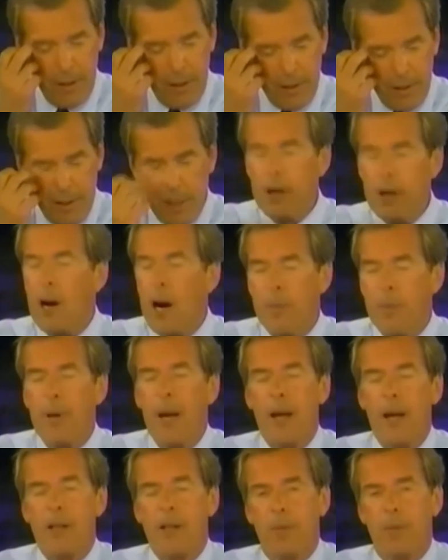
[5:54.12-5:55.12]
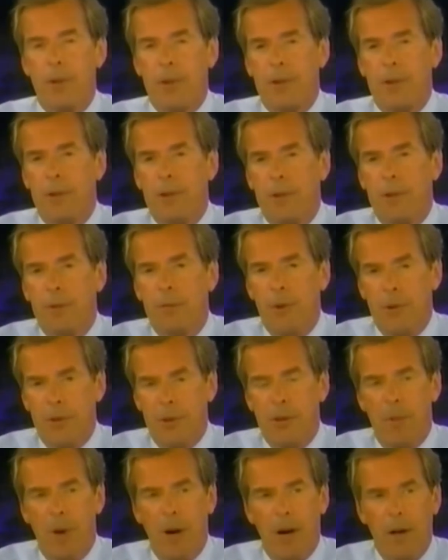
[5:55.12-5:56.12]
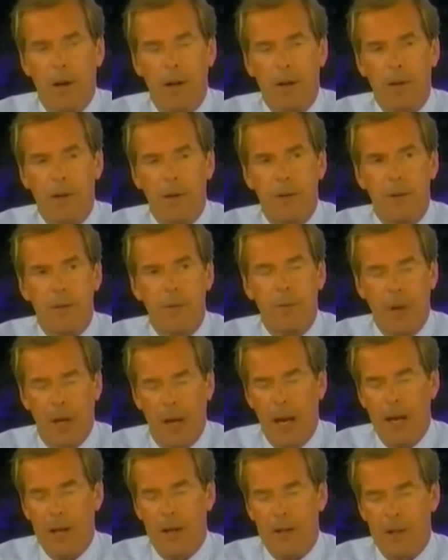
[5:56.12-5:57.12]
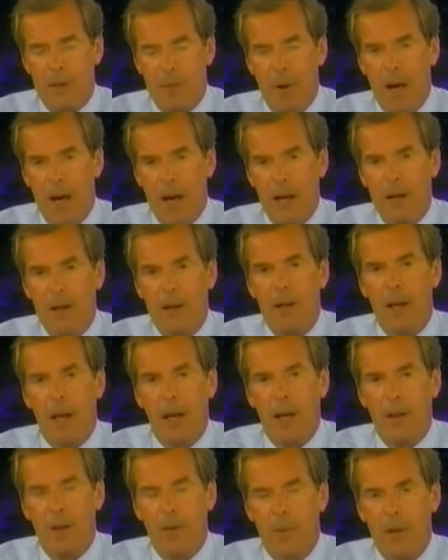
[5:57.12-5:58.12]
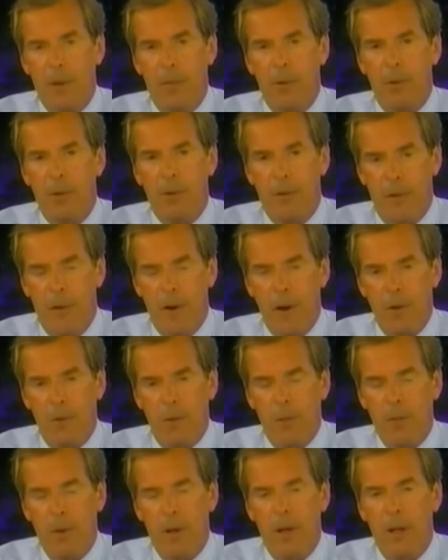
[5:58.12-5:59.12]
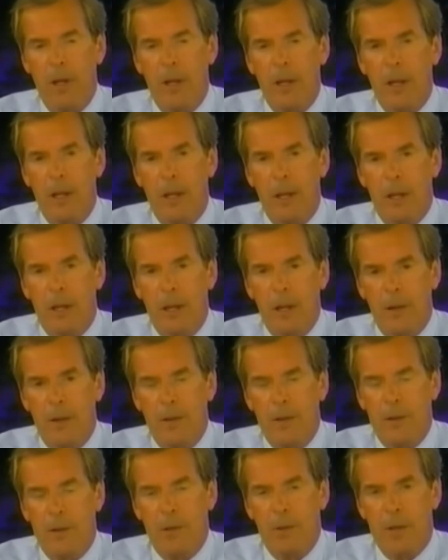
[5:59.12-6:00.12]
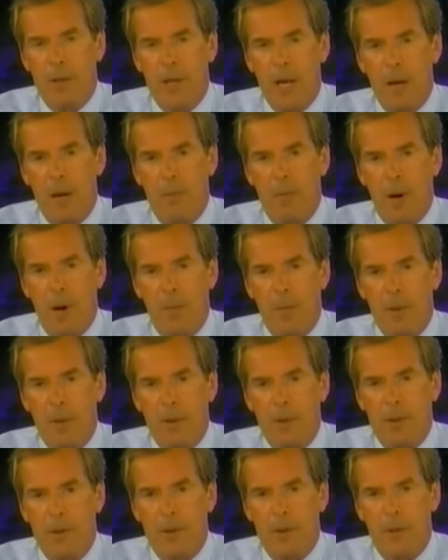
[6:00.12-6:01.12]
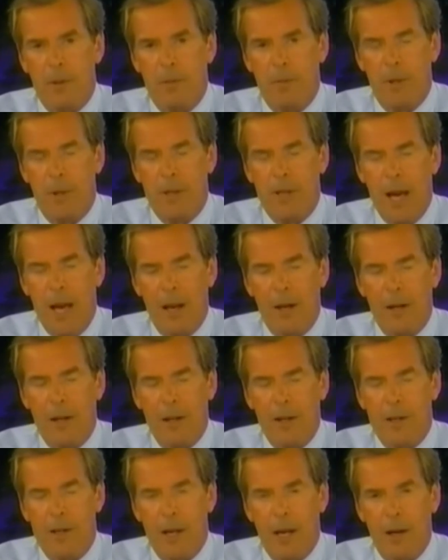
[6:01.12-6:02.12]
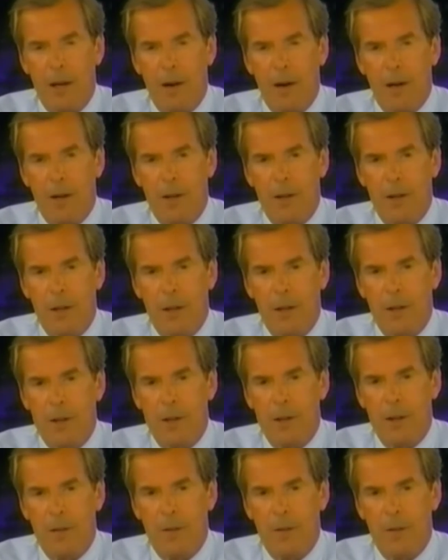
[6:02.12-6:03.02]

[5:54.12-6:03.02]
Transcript: it's incomprehensible to most Americans, bin Laden's mind and the people who follow him. Uh, the suicide bomber's uh, mentality and psychology is